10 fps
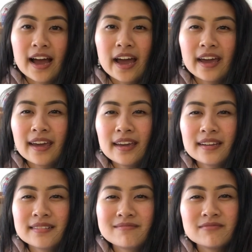
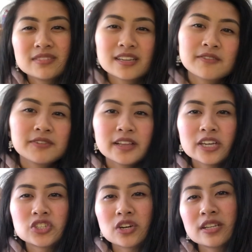I didn't feel
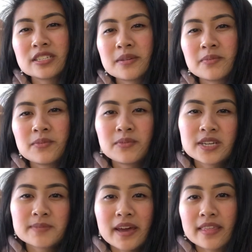like journalism
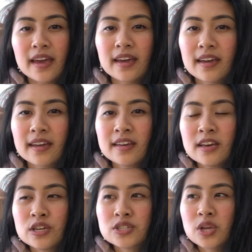was my thing.
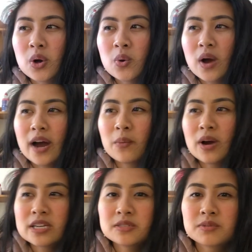So I
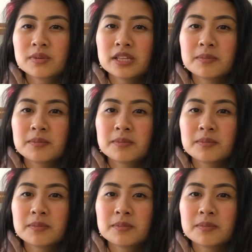wanted to really